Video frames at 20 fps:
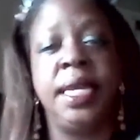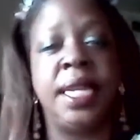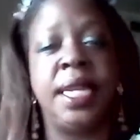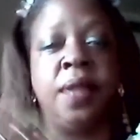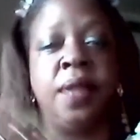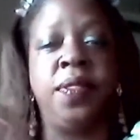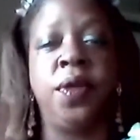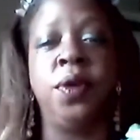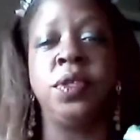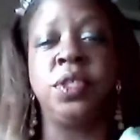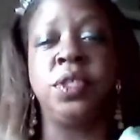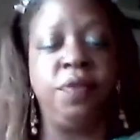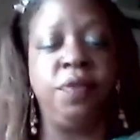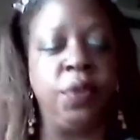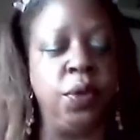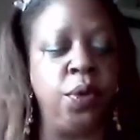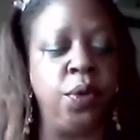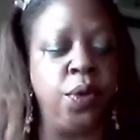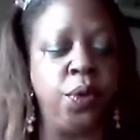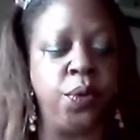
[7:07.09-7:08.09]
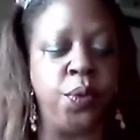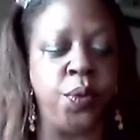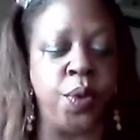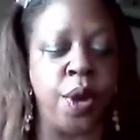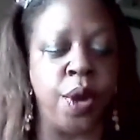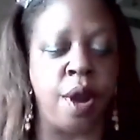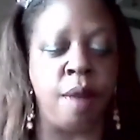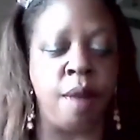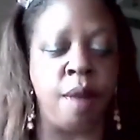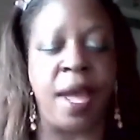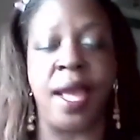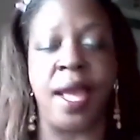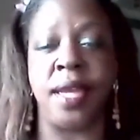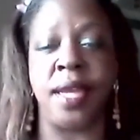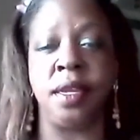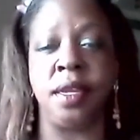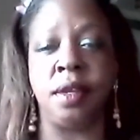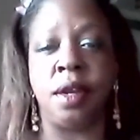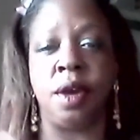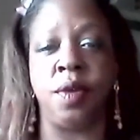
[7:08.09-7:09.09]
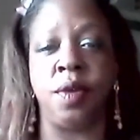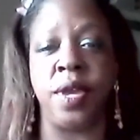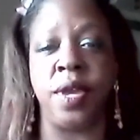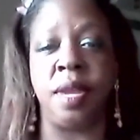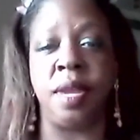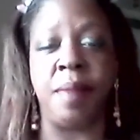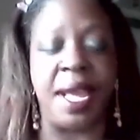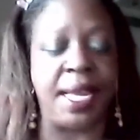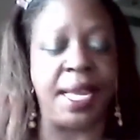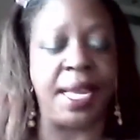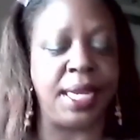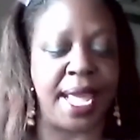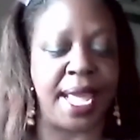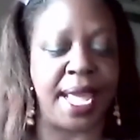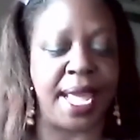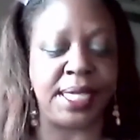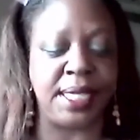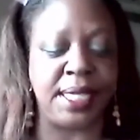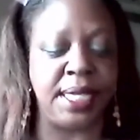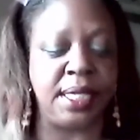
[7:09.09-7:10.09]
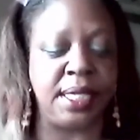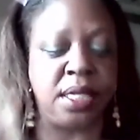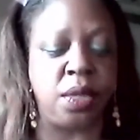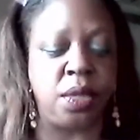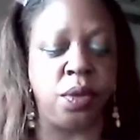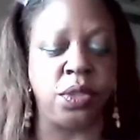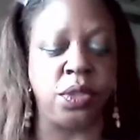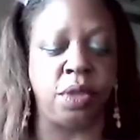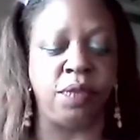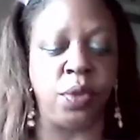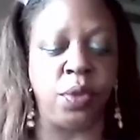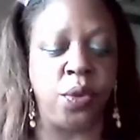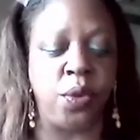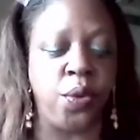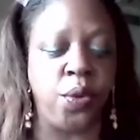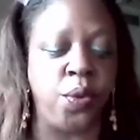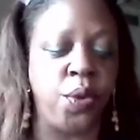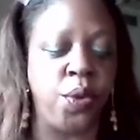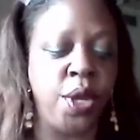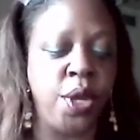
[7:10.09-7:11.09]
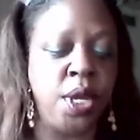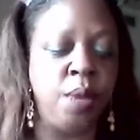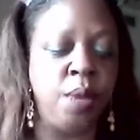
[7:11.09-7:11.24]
Now those of you who are my in my classes, those of you who